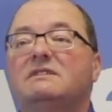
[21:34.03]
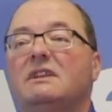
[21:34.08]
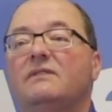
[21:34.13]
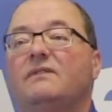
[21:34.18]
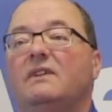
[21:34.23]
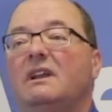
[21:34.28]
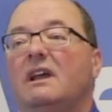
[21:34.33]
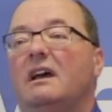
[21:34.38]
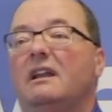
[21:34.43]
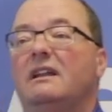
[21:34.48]

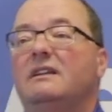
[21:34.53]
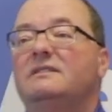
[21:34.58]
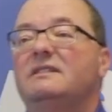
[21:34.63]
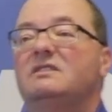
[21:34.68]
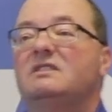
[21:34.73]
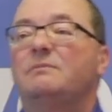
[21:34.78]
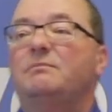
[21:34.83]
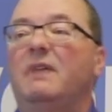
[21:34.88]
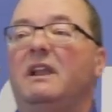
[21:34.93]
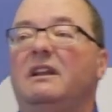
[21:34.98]
if an
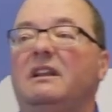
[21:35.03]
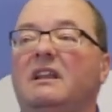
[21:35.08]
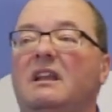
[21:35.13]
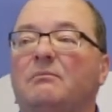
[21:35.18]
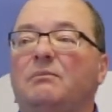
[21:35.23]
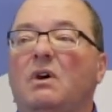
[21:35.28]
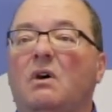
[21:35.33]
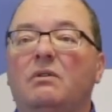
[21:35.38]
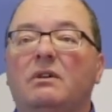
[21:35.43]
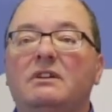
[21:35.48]
unanticipated
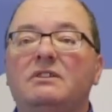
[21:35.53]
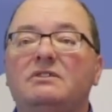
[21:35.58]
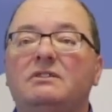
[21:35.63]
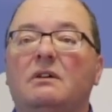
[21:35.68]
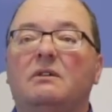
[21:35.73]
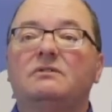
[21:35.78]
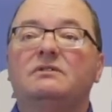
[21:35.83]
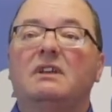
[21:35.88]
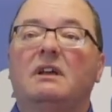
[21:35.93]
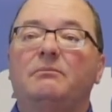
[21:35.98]
component
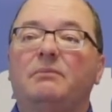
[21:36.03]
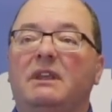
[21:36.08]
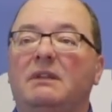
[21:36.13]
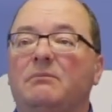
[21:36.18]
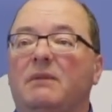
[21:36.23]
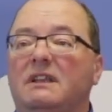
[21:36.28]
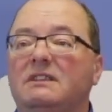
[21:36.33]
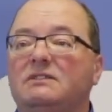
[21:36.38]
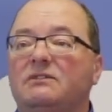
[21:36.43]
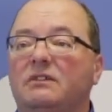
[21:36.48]
shows up in
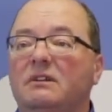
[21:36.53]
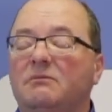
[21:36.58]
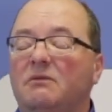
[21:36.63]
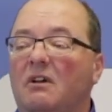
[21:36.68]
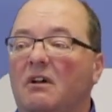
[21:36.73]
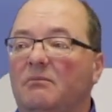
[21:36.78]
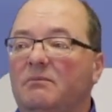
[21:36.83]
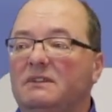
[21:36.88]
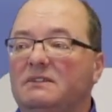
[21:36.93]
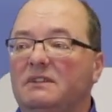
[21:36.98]
my stream
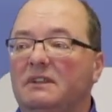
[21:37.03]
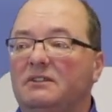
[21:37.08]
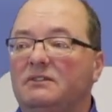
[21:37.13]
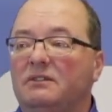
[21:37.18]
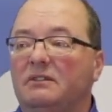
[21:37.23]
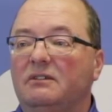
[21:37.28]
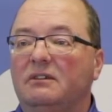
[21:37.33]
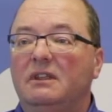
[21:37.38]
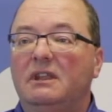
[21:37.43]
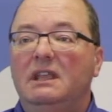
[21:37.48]

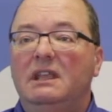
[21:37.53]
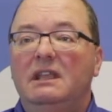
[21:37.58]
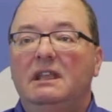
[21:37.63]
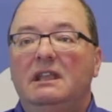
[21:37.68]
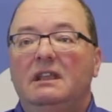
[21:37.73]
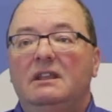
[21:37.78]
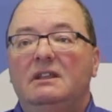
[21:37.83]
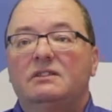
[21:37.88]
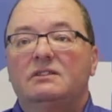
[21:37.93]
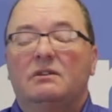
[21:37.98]
composition?
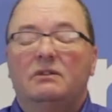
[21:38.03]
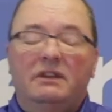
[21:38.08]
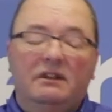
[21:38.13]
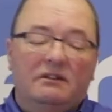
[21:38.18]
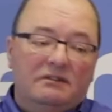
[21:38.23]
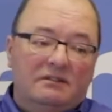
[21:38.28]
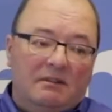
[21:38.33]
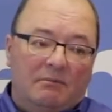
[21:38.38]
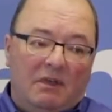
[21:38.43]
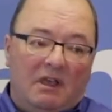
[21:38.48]
So
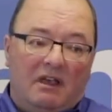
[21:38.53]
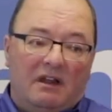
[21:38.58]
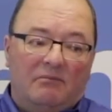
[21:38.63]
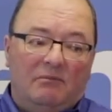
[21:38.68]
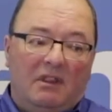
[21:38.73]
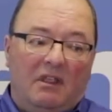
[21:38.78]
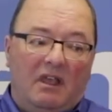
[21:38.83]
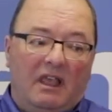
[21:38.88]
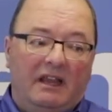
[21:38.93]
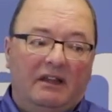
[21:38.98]
here's the
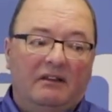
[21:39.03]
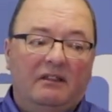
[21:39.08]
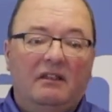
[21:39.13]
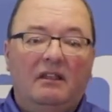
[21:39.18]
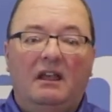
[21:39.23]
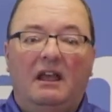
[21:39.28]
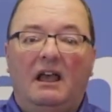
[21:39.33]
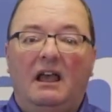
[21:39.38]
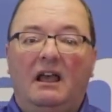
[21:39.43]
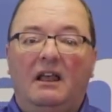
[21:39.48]
bottom line.
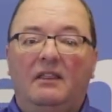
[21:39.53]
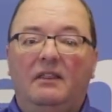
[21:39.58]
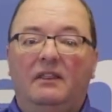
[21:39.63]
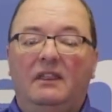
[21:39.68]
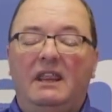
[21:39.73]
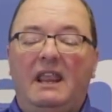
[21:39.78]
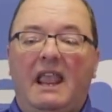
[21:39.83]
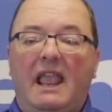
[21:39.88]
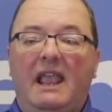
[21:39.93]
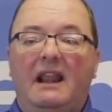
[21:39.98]

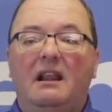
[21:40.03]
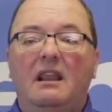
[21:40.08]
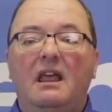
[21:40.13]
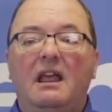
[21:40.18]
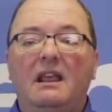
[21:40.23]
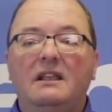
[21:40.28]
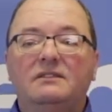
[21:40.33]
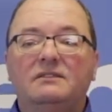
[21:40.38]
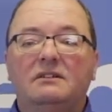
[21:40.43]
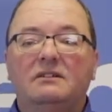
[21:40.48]
The
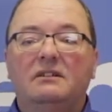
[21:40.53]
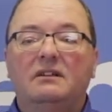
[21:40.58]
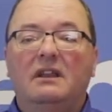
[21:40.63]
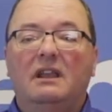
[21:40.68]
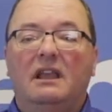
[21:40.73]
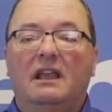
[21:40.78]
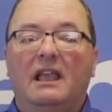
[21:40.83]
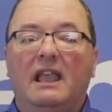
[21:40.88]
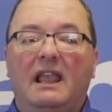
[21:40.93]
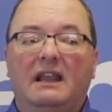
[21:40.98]
analyzer
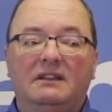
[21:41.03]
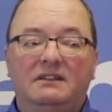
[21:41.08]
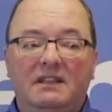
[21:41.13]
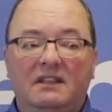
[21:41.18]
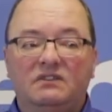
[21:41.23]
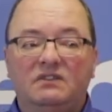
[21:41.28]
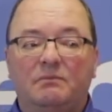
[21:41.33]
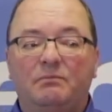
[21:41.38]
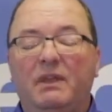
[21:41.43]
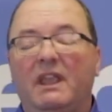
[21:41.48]

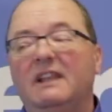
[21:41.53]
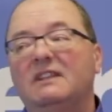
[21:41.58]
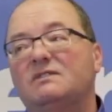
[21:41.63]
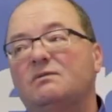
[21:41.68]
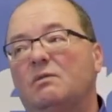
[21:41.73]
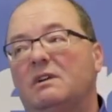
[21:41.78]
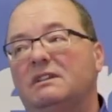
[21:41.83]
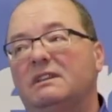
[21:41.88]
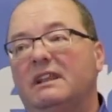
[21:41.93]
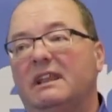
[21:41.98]
anticipates
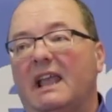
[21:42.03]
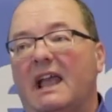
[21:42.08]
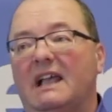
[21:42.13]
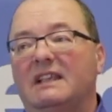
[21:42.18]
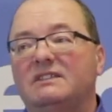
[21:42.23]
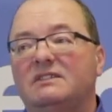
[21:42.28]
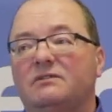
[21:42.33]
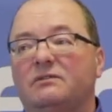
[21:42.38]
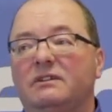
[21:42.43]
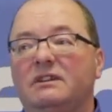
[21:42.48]
what the
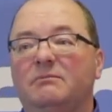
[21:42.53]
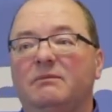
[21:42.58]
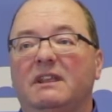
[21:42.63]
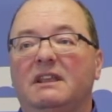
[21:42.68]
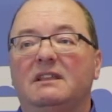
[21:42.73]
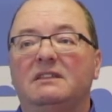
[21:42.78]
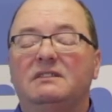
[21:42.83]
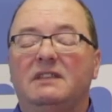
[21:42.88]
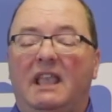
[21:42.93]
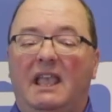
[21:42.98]
gas stream
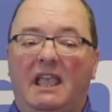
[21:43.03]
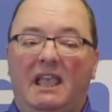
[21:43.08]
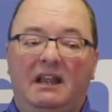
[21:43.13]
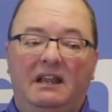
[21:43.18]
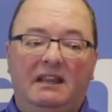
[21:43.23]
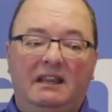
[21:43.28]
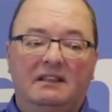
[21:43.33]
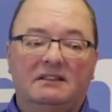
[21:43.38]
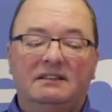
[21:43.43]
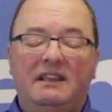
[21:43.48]
is
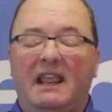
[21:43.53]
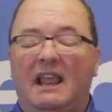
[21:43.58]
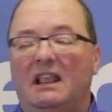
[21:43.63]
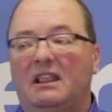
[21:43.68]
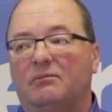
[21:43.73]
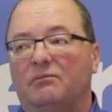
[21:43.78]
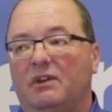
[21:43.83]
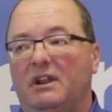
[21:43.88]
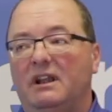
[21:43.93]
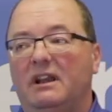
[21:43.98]
and is
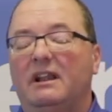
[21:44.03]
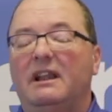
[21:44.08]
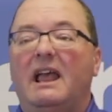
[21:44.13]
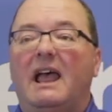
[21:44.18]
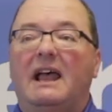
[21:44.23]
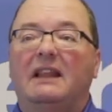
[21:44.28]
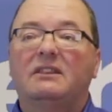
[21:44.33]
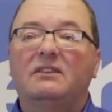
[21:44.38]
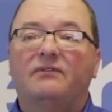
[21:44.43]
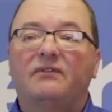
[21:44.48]
calibrated
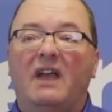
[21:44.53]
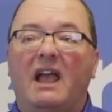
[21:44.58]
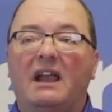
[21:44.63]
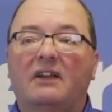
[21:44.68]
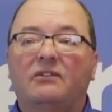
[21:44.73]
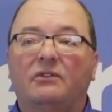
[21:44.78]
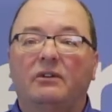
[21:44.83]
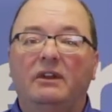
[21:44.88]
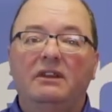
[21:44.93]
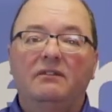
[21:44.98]
at the
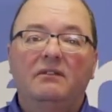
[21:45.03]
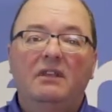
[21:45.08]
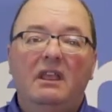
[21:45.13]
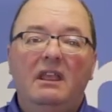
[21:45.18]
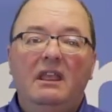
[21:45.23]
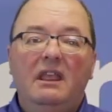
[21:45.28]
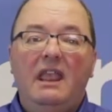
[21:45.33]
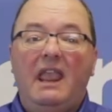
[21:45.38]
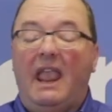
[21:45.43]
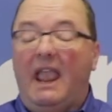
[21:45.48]
factory
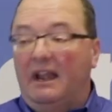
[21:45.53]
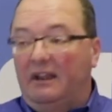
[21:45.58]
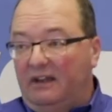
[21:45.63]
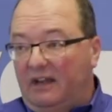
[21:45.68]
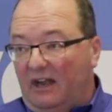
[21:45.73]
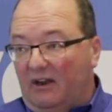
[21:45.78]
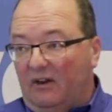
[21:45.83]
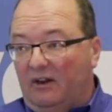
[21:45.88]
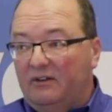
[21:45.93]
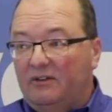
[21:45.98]
and
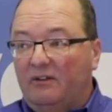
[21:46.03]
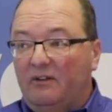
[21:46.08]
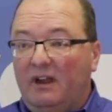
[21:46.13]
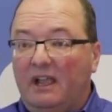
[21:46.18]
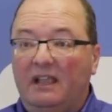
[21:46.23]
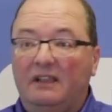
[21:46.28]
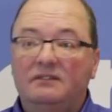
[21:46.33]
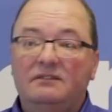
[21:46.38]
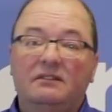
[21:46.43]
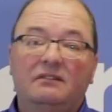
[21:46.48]

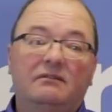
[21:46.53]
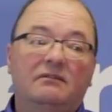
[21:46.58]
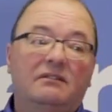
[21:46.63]
characterized.